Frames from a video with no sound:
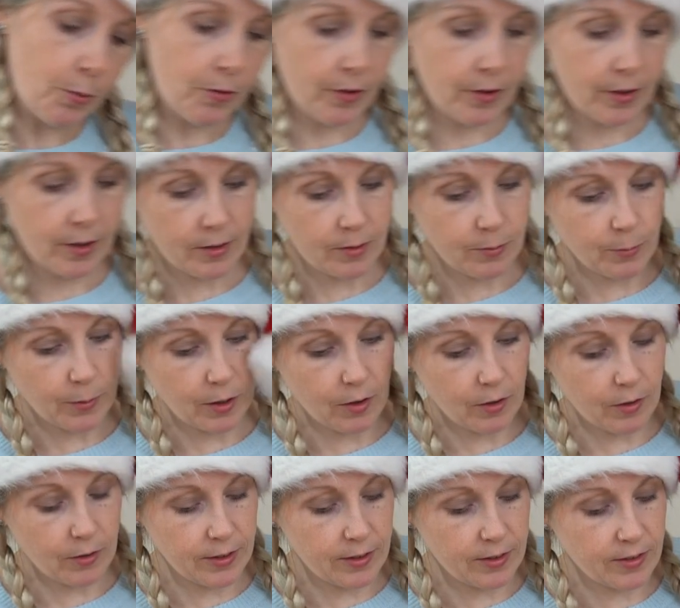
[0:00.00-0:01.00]
That's my
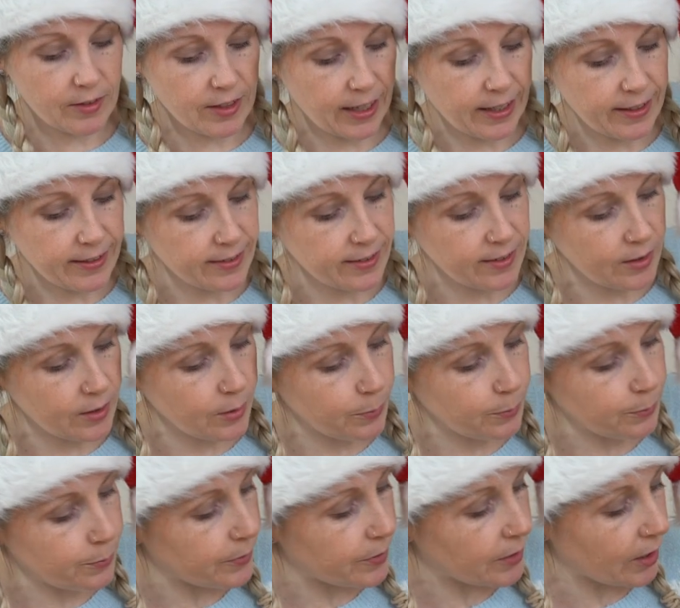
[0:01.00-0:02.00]
orange zest
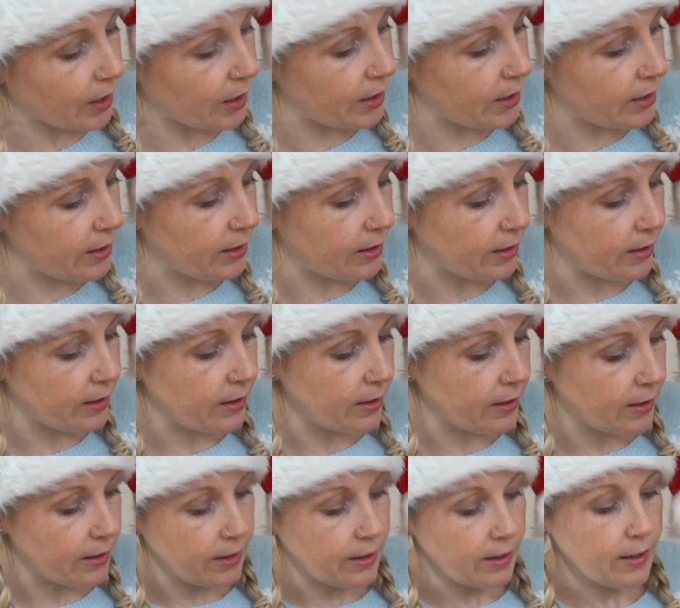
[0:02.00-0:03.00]
all done.
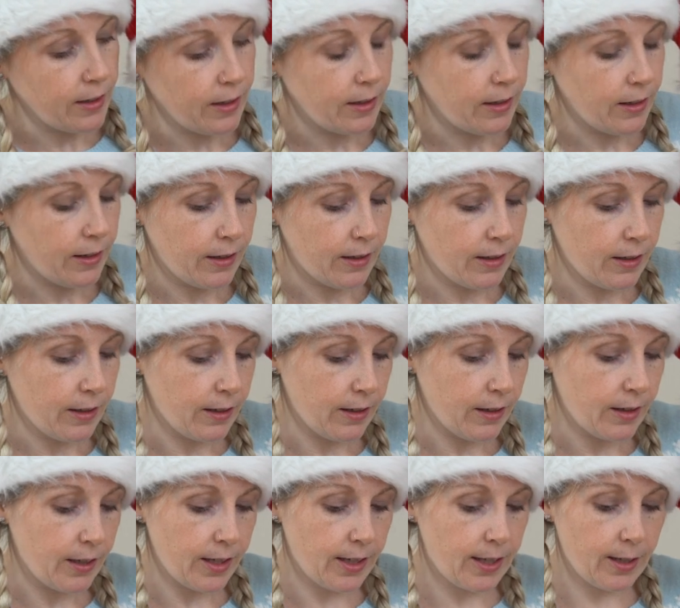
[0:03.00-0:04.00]

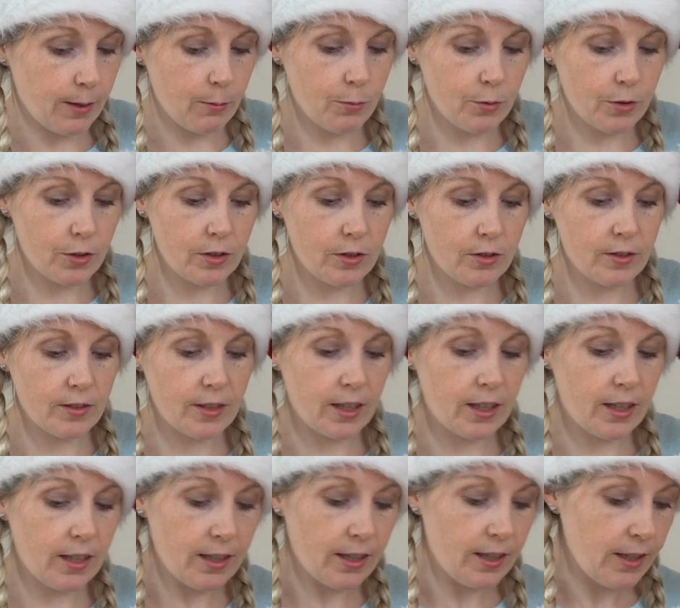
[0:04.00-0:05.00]
And then we'll just
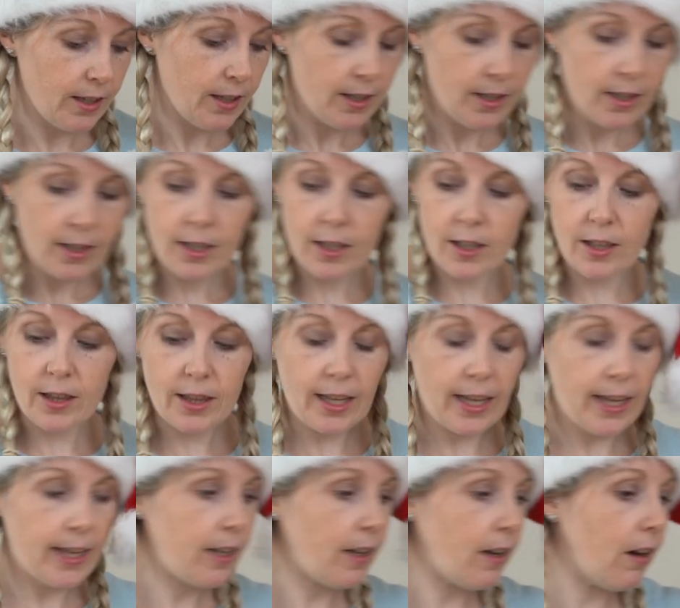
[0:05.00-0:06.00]
cut
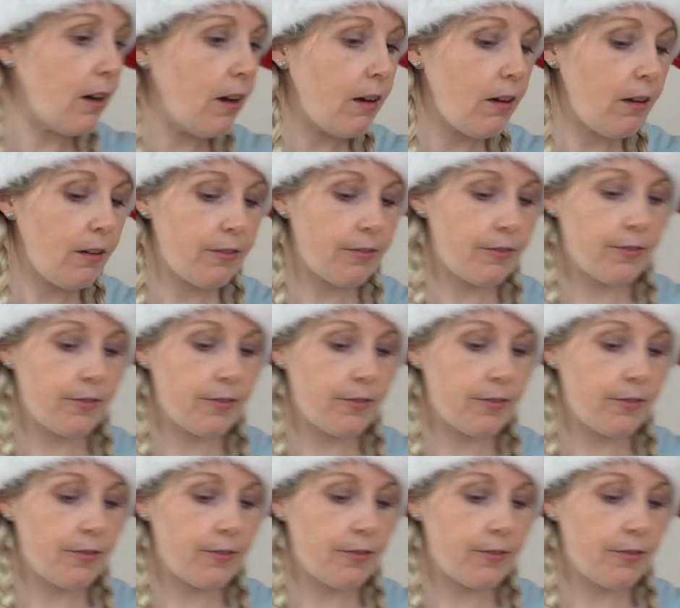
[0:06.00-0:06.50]
that in half.